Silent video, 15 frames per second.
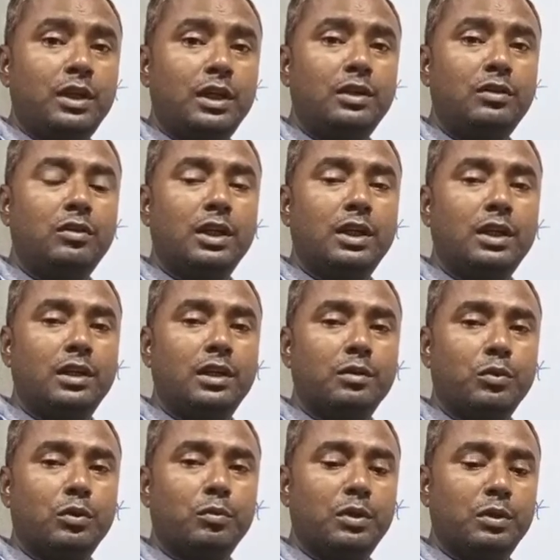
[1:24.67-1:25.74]
and it will create a
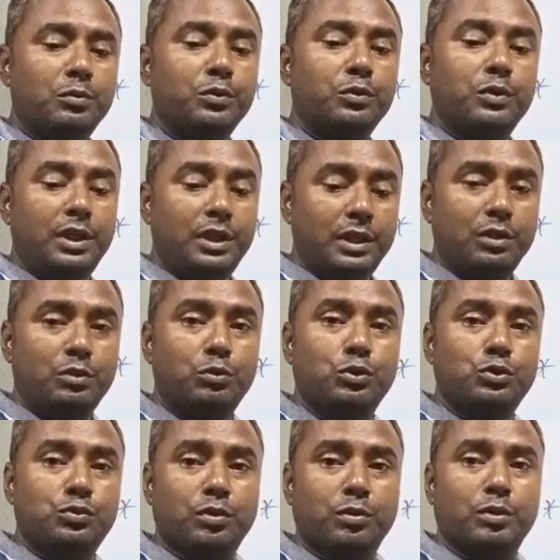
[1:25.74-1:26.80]
problem to carry that
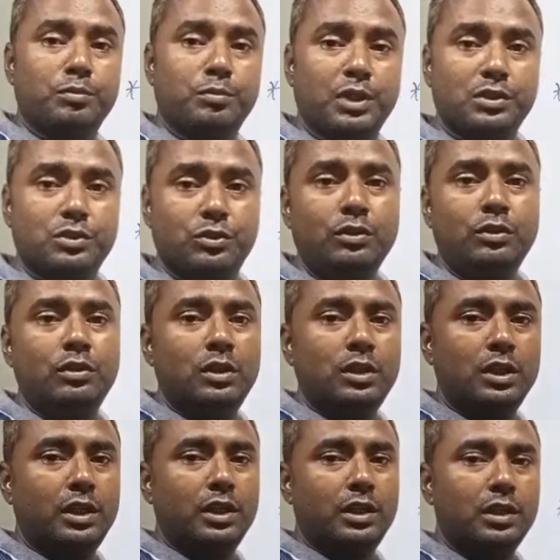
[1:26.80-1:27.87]
goods from one place to
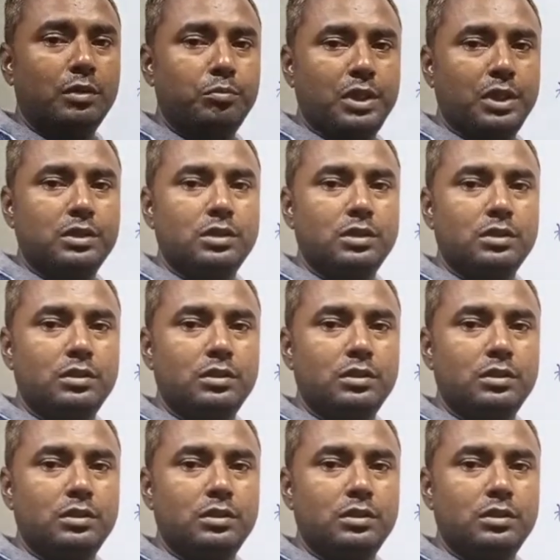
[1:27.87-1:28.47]
another place.